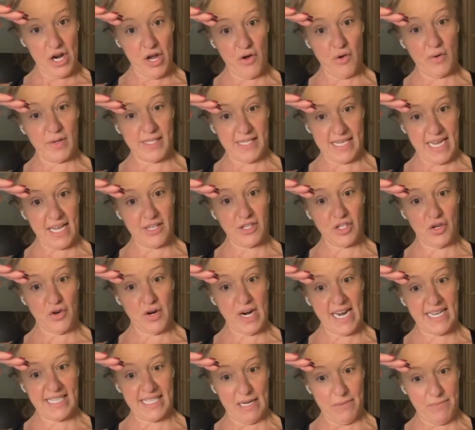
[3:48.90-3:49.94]
I know, sounds
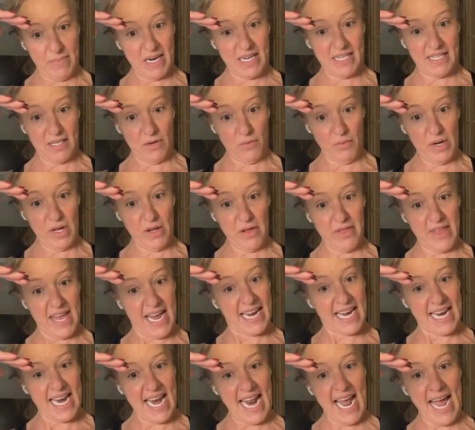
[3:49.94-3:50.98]
crazy, but it's a real
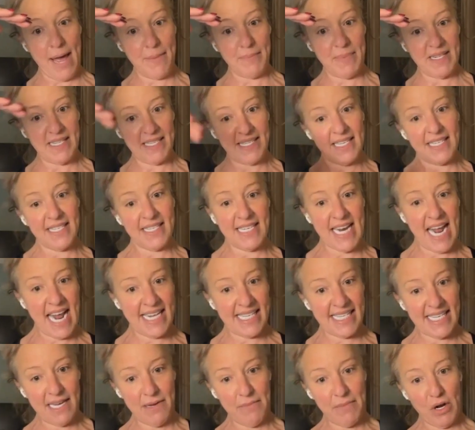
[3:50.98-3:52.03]
thing and it happens.
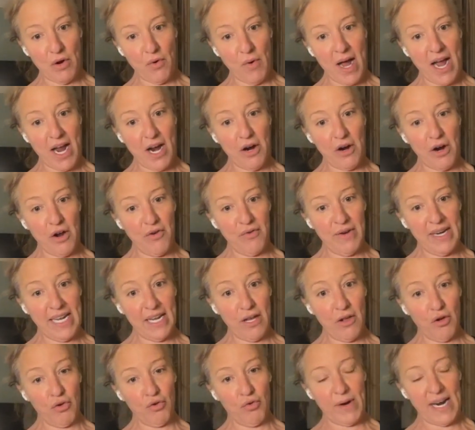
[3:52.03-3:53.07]
Stacy, McGuire,
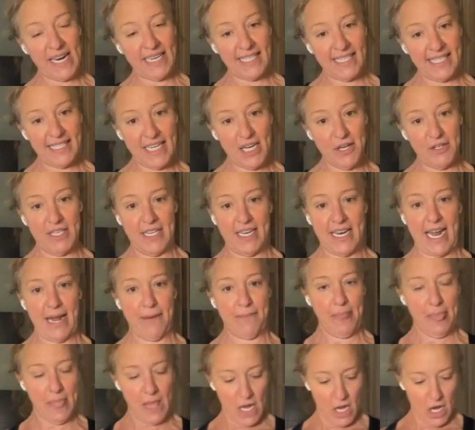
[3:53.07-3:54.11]
O'Neill, great to see you
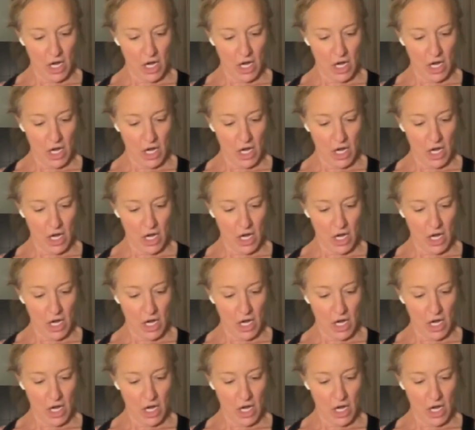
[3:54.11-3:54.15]
tonight.